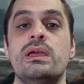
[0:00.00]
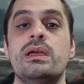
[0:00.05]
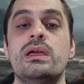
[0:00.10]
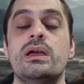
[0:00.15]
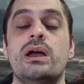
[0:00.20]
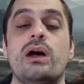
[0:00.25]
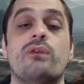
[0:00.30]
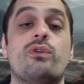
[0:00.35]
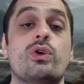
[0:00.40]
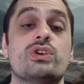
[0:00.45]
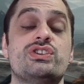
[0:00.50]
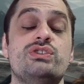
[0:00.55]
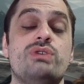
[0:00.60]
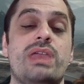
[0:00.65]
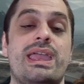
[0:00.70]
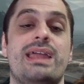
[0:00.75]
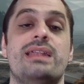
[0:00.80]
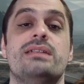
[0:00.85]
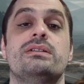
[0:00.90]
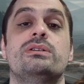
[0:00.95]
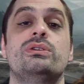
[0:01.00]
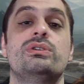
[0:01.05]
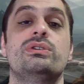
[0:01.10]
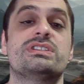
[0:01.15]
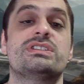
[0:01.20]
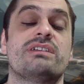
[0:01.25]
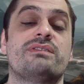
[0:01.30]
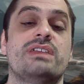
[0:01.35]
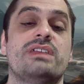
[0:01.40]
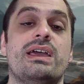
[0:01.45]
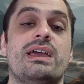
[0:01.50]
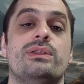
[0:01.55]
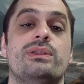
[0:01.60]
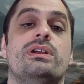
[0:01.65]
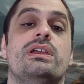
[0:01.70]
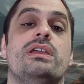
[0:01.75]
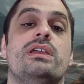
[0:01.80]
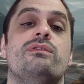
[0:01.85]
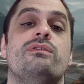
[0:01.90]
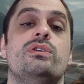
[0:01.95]
Of course, you can glue the stuff together
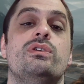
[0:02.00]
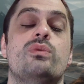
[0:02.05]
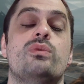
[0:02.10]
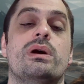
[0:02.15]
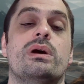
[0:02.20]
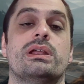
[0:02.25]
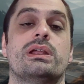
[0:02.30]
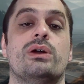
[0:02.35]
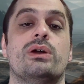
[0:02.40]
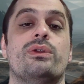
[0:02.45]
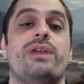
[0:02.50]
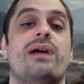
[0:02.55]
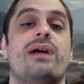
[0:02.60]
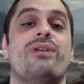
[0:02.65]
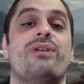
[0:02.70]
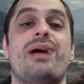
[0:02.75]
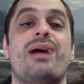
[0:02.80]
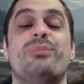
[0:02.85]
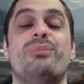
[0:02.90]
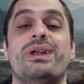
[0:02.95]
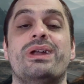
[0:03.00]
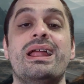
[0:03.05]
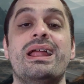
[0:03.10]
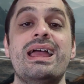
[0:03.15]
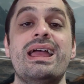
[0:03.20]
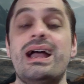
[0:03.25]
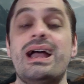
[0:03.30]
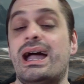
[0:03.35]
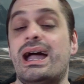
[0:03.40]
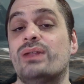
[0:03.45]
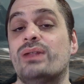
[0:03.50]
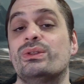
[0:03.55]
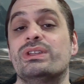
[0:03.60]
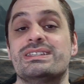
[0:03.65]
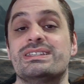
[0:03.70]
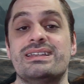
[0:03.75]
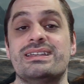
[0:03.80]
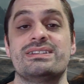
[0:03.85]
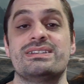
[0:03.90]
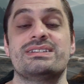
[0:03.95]
if you want to go that route, but I don't think it's
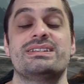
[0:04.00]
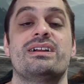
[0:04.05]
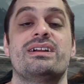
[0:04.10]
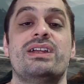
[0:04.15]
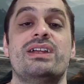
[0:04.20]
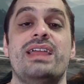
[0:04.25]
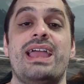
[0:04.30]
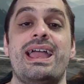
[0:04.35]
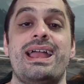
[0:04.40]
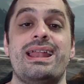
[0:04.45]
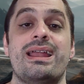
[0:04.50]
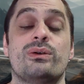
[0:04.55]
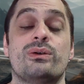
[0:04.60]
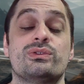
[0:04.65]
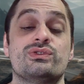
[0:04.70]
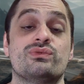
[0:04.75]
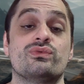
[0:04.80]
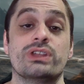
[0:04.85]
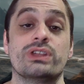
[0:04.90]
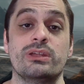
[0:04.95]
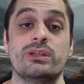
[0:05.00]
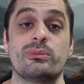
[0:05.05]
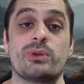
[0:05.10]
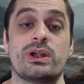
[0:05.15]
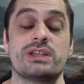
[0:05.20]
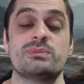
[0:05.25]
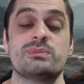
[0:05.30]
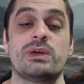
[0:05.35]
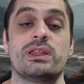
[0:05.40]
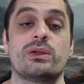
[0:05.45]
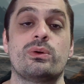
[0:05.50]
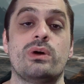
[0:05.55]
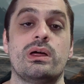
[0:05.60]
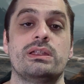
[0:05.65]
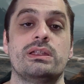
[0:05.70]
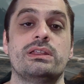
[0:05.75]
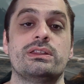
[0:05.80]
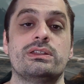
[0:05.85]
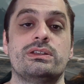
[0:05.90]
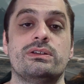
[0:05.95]
necessary, and I was really impressed by the quality
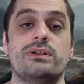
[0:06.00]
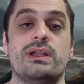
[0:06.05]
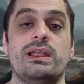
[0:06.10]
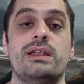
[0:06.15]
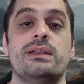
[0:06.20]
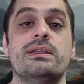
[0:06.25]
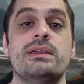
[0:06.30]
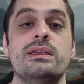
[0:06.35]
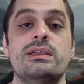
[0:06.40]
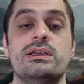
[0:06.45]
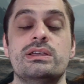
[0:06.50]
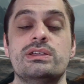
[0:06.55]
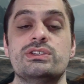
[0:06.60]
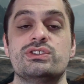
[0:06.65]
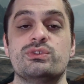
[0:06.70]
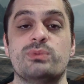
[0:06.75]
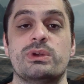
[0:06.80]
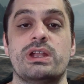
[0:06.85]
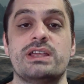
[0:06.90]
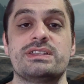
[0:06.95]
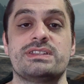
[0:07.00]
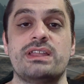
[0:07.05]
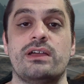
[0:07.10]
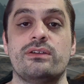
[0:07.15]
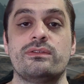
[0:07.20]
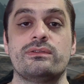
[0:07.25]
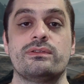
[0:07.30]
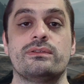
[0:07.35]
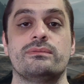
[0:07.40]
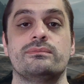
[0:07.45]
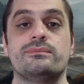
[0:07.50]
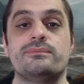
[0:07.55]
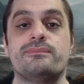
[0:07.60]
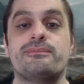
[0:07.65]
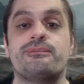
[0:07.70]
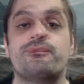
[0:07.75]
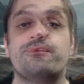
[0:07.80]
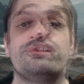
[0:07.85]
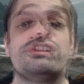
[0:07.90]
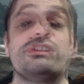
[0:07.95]
of the terrain. Super nice stuff.
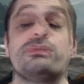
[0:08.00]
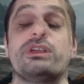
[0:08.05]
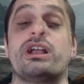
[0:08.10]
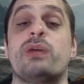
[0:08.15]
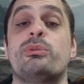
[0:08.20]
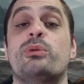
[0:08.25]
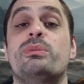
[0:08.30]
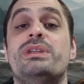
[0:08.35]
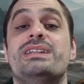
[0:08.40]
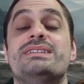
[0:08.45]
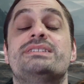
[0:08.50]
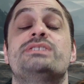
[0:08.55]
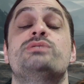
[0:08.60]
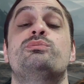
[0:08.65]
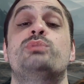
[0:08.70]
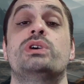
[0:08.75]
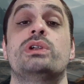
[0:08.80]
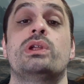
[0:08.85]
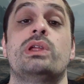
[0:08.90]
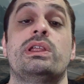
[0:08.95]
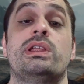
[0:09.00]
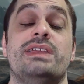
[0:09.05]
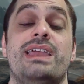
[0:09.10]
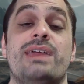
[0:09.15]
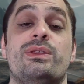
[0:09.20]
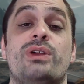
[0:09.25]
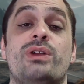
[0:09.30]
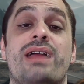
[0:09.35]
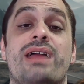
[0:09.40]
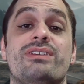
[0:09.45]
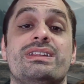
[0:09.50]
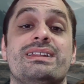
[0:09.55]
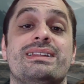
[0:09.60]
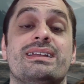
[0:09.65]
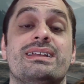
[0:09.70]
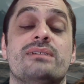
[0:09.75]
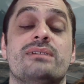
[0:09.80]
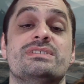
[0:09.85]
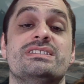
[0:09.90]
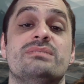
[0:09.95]
It only took me a couple of minutes to put together everything
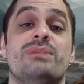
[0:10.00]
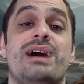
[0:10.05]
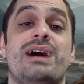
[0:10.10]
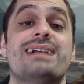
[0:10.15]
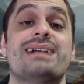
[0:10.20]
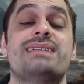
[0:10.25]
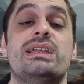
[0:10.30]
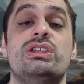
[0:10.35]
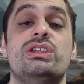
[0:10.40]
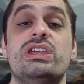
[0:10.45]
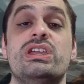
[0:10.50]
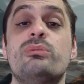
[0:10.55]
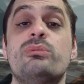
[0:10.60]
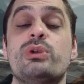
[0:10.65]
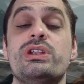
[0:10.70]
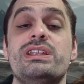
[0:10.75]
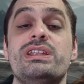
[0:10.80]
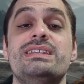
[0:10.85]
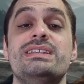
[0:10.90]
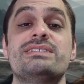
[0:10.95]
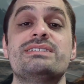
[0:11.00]
that comes in the box, and you get a pretty decent